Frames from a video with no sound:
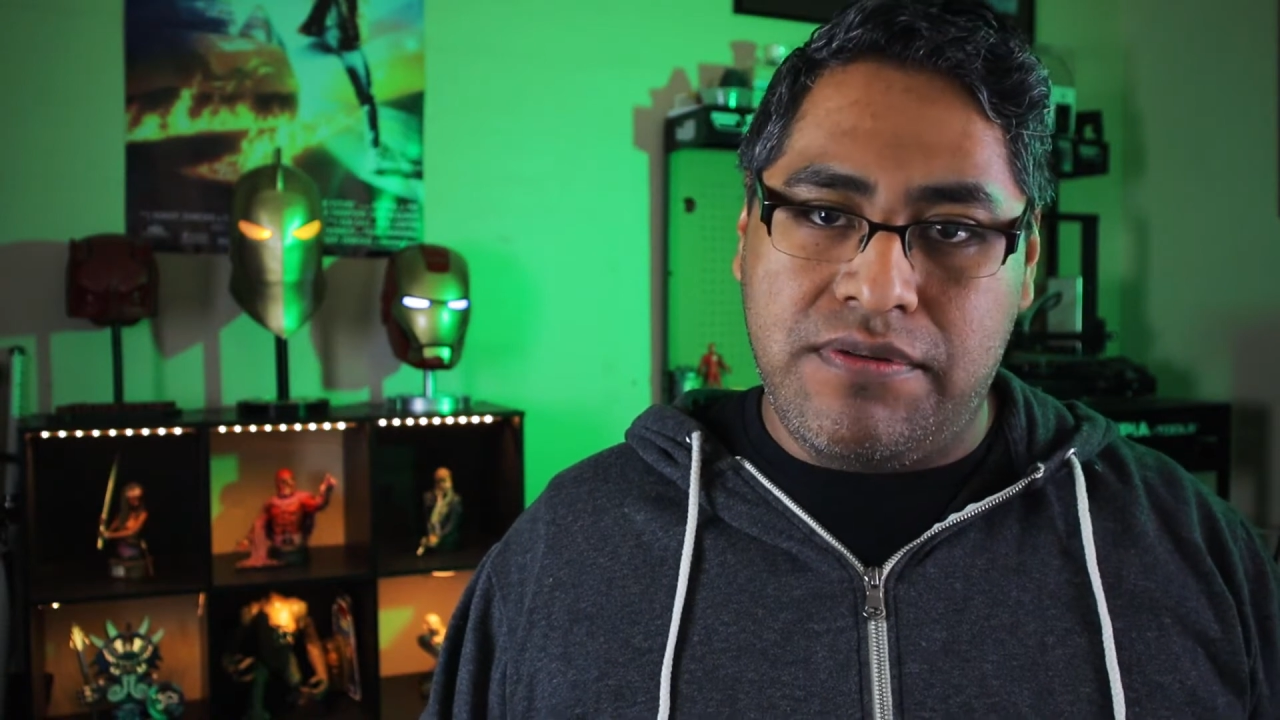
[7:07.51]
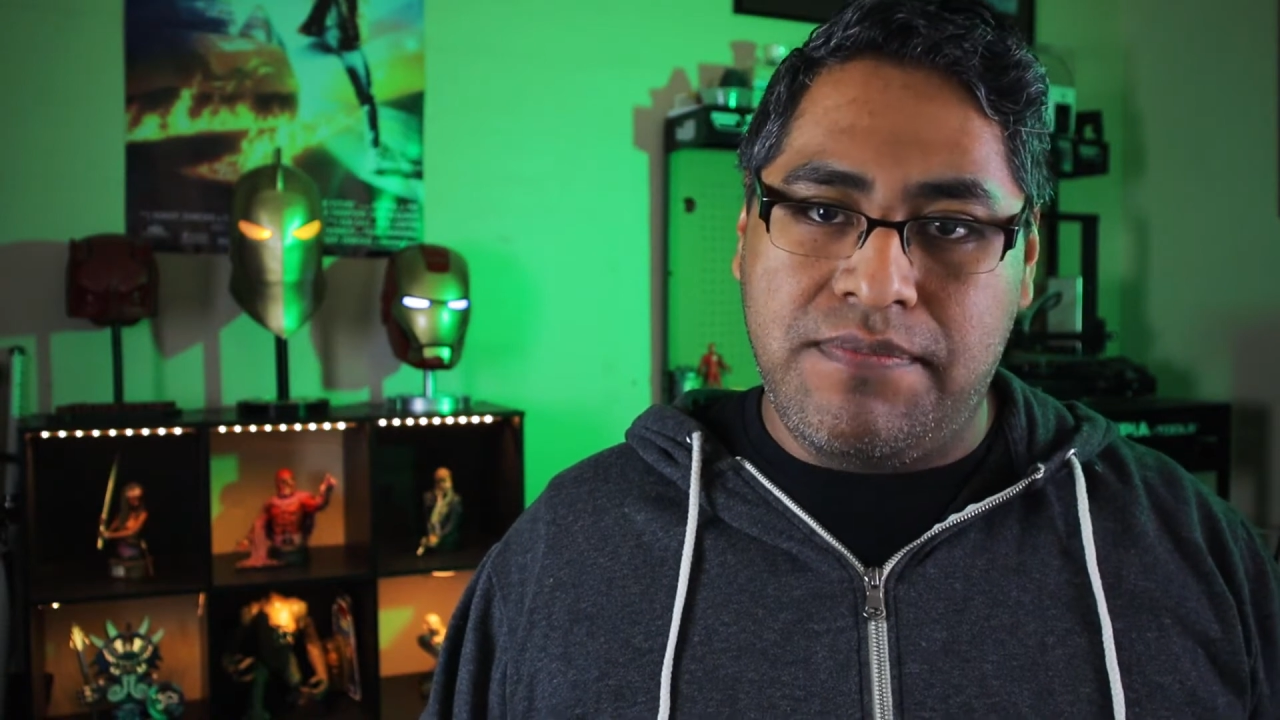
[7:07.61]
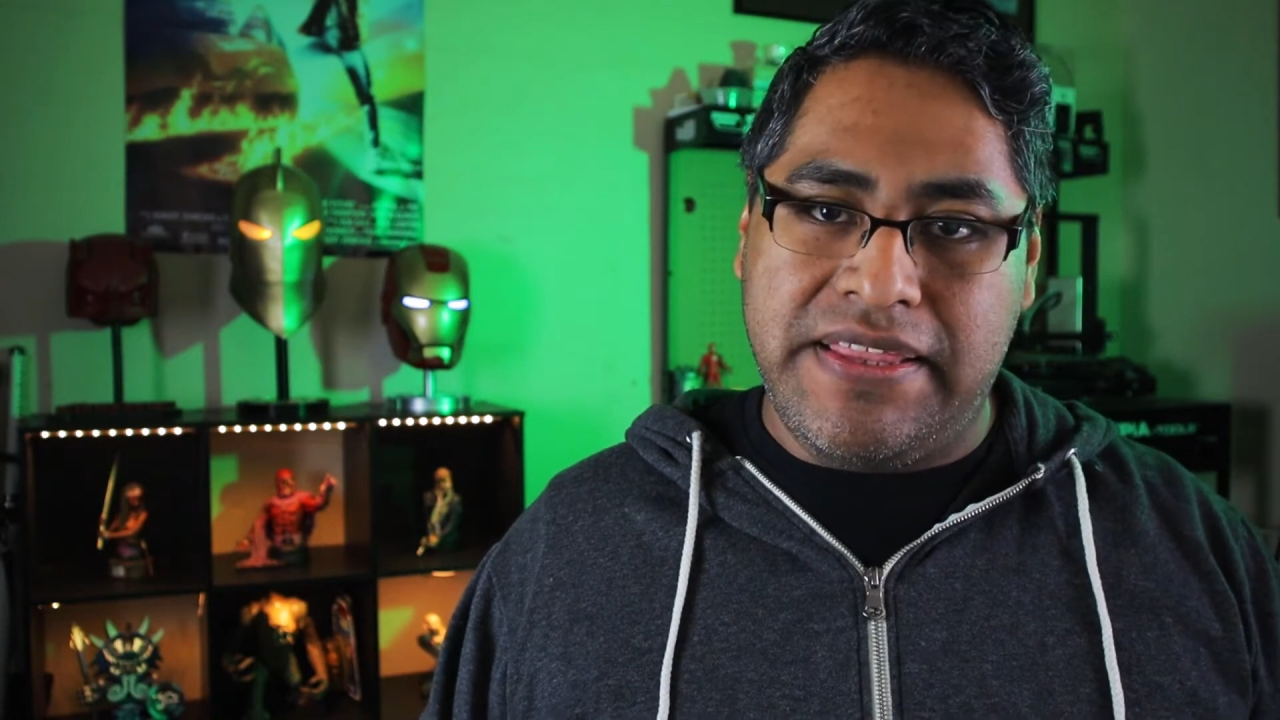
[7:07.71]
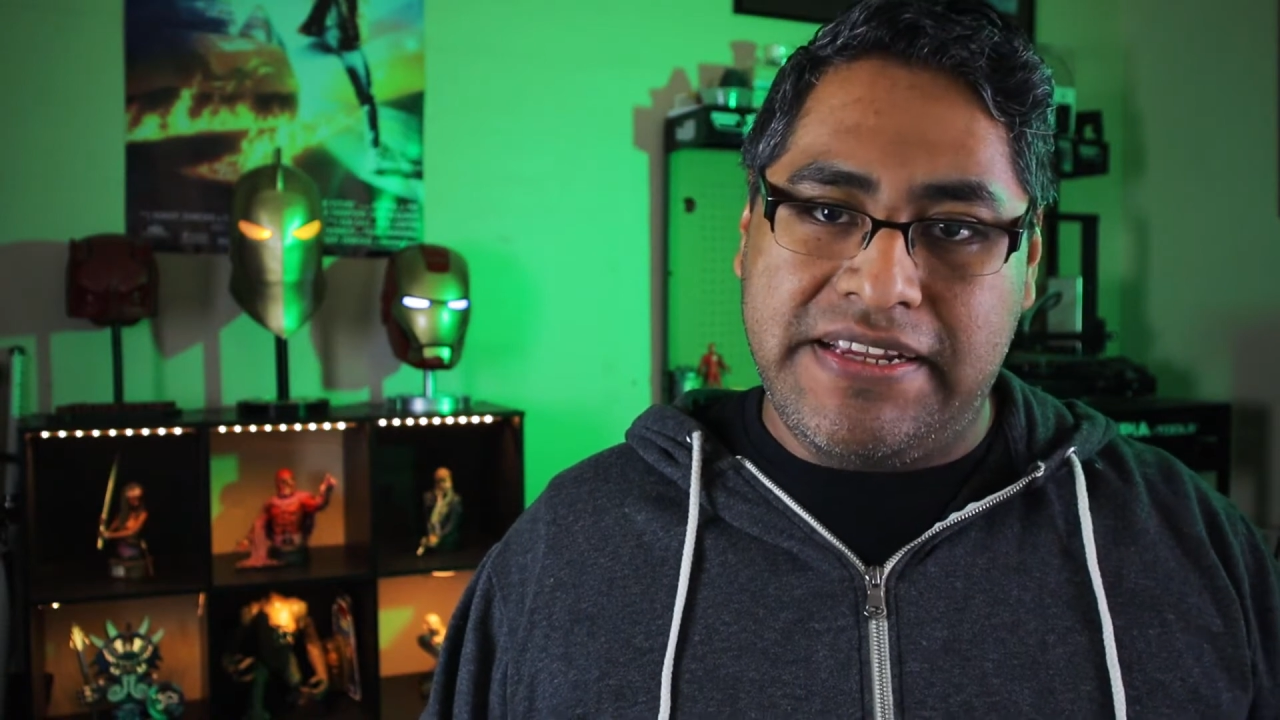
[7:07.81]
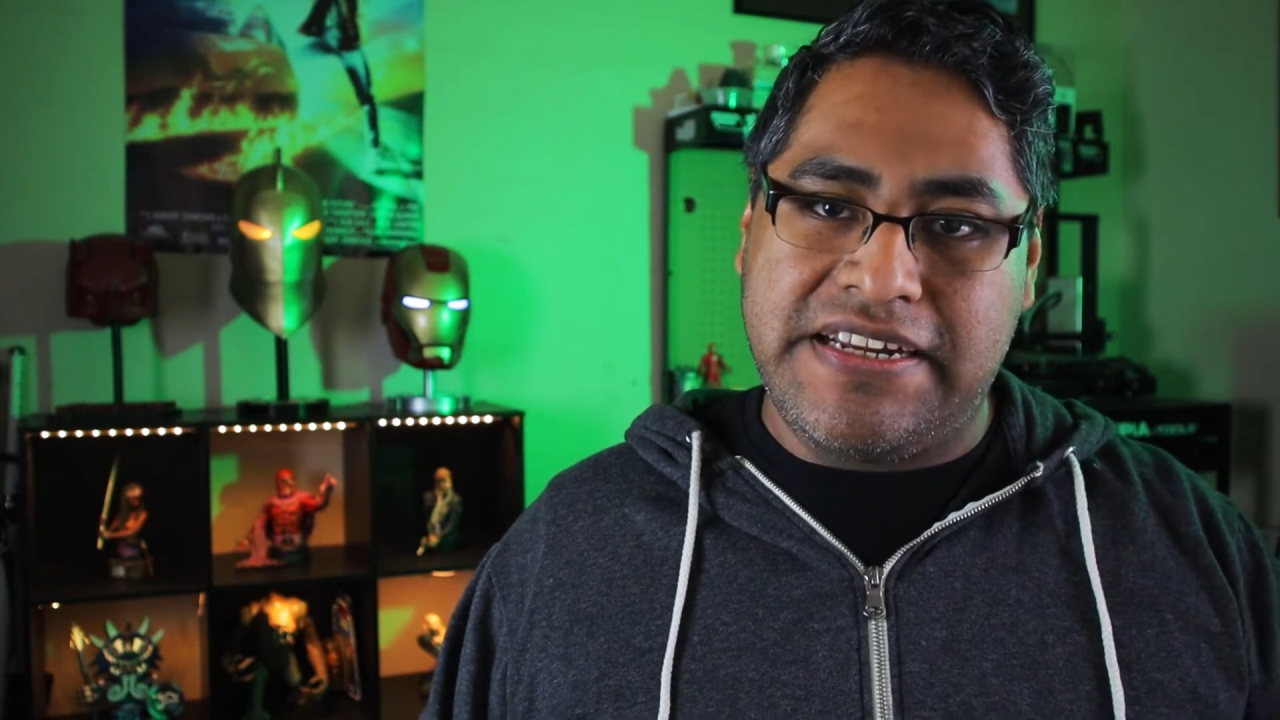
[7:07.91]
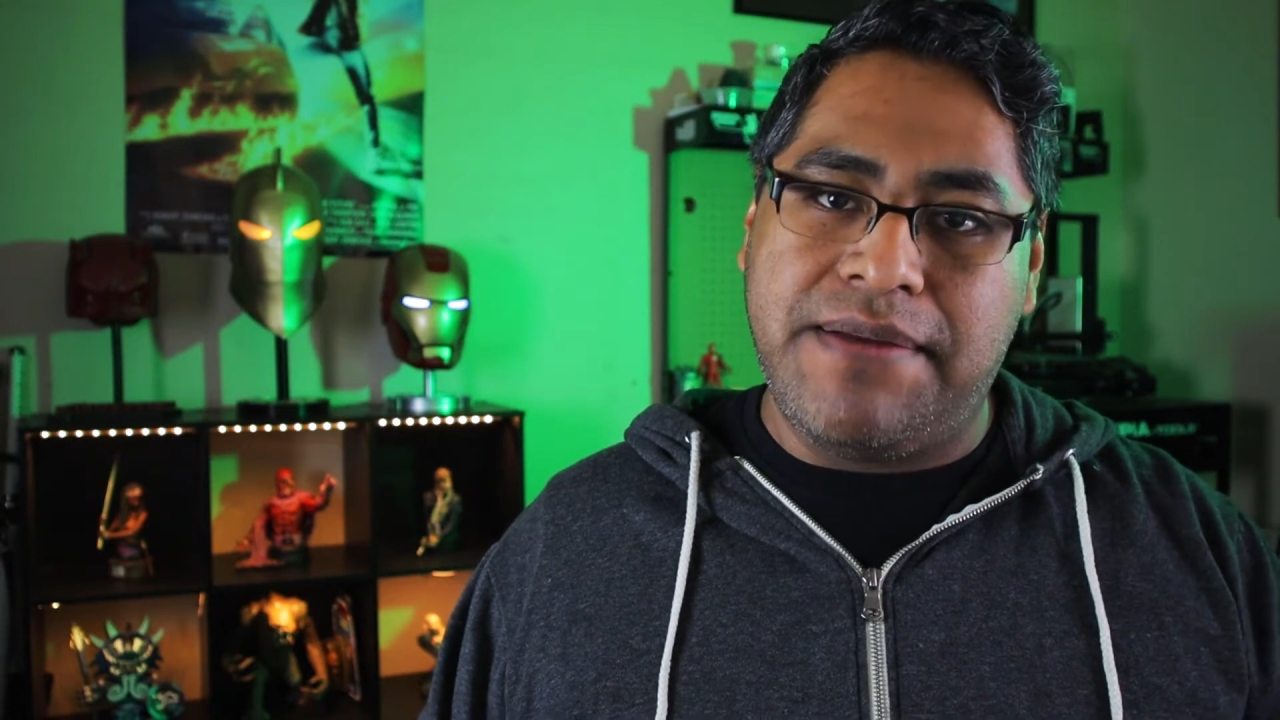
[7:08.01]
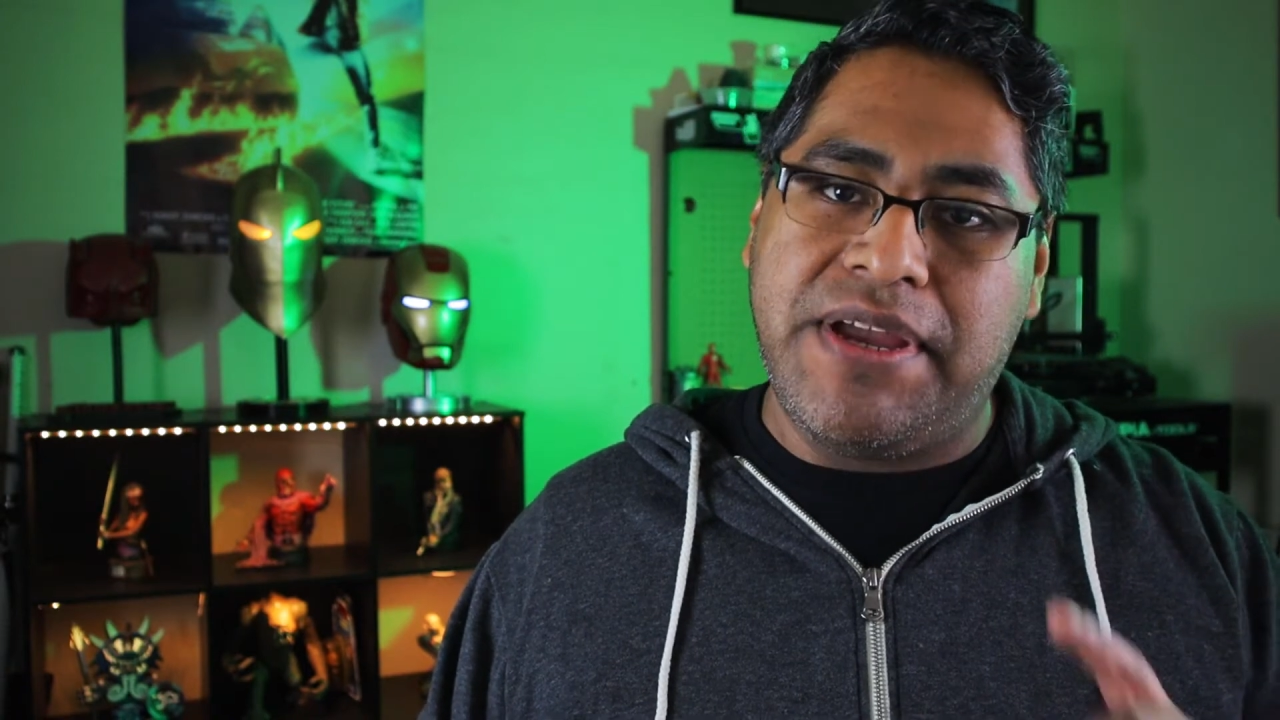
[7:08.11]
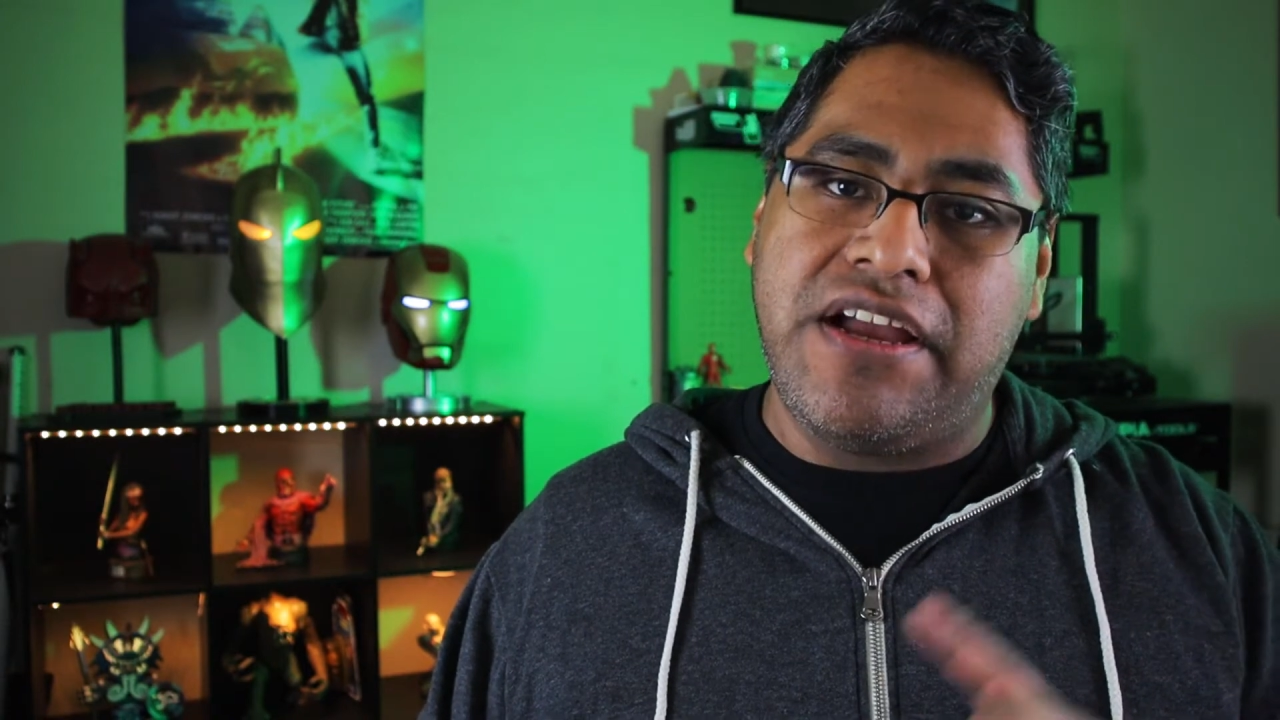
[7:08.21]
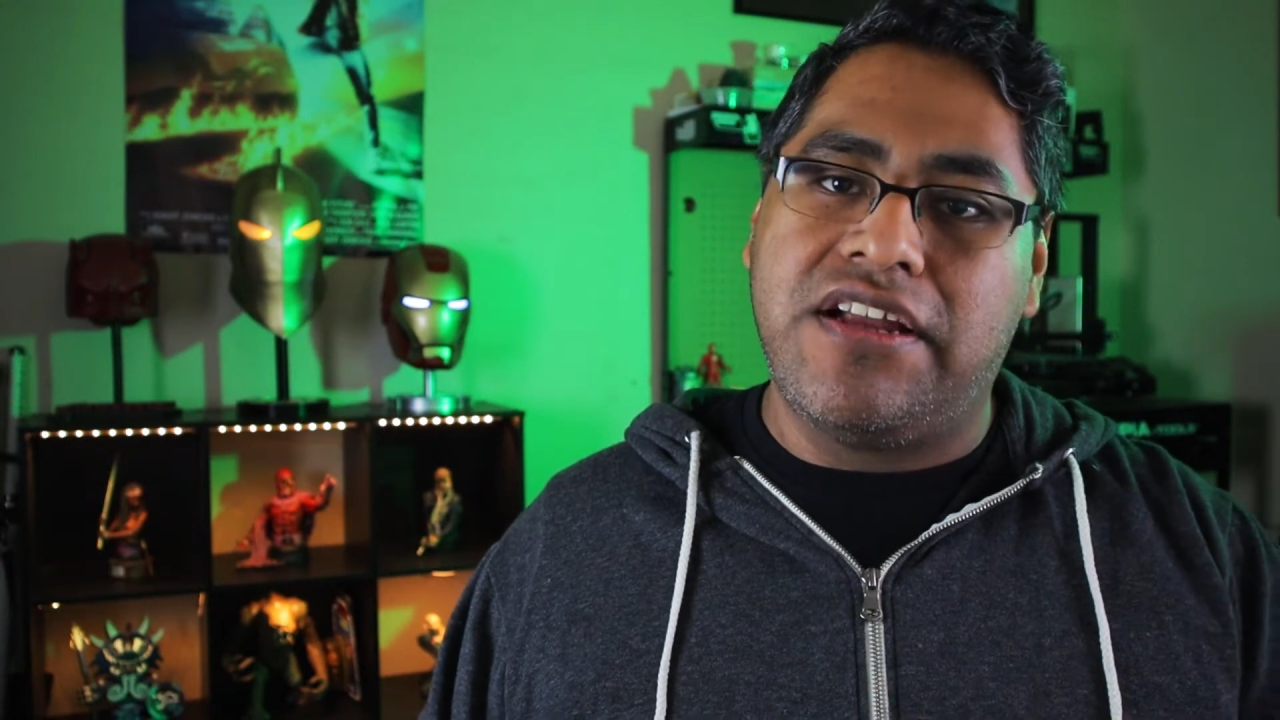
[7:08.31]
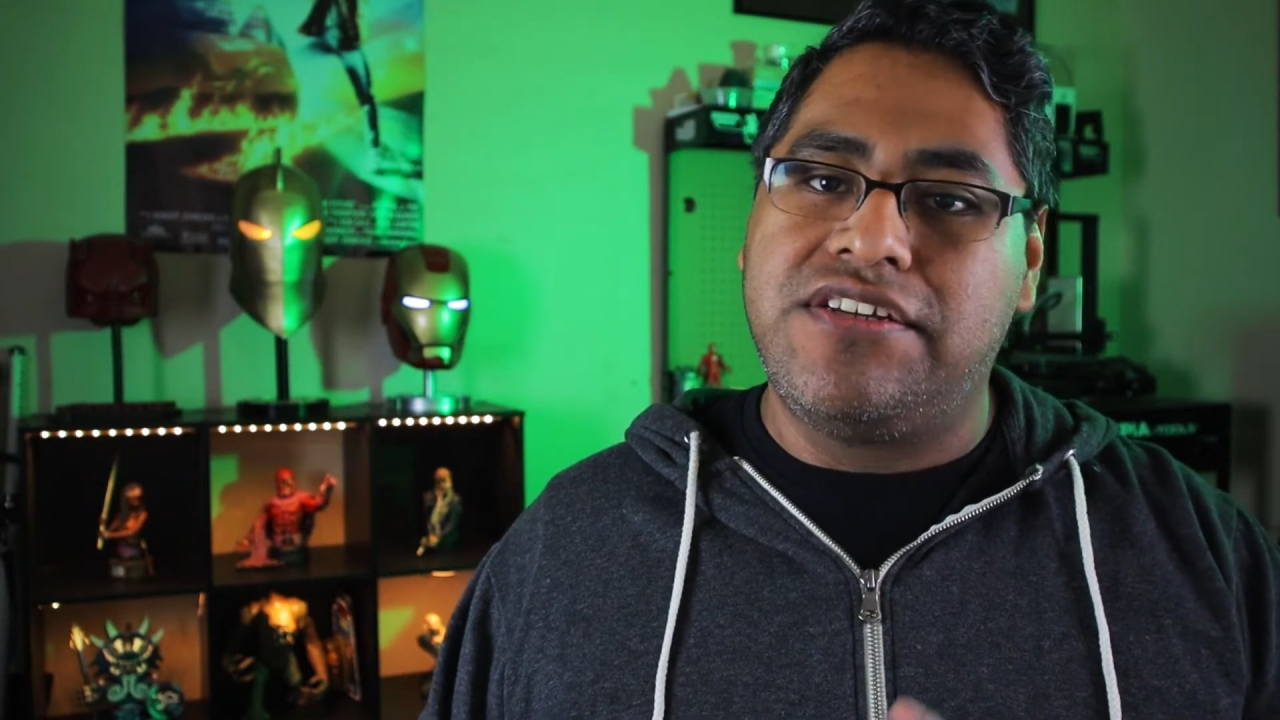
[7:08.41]
by the time
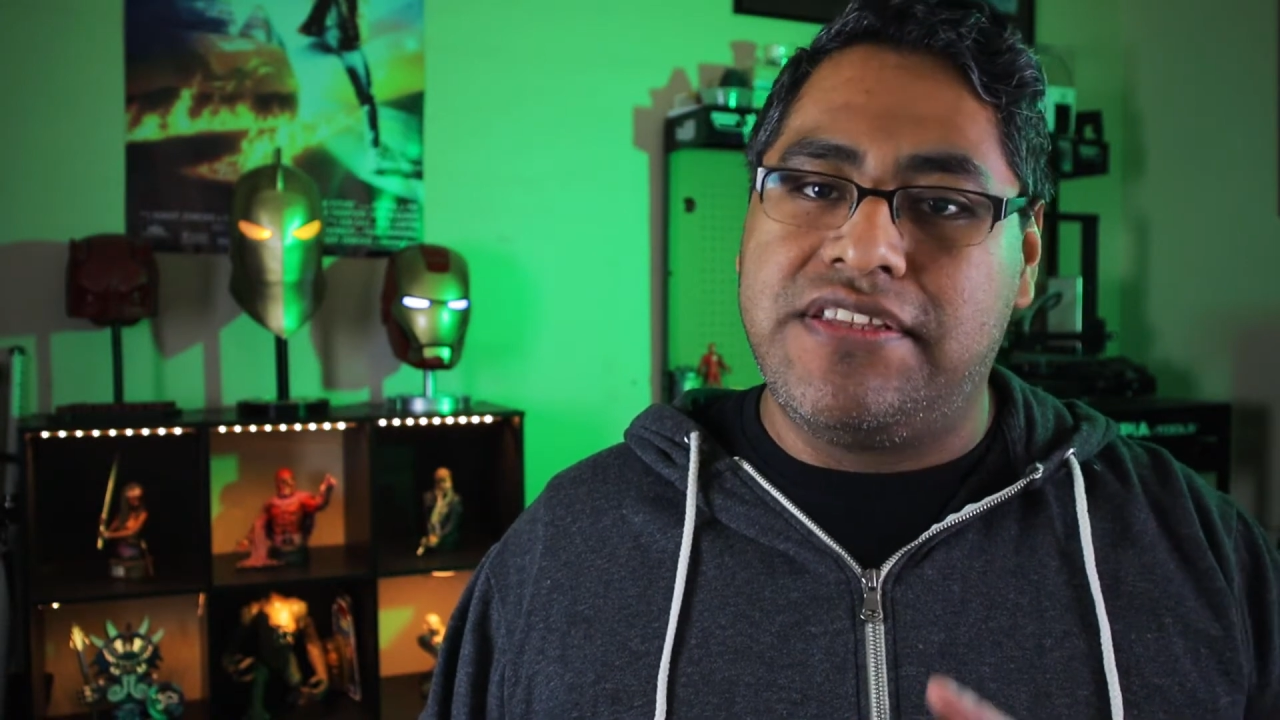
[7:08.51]
I got to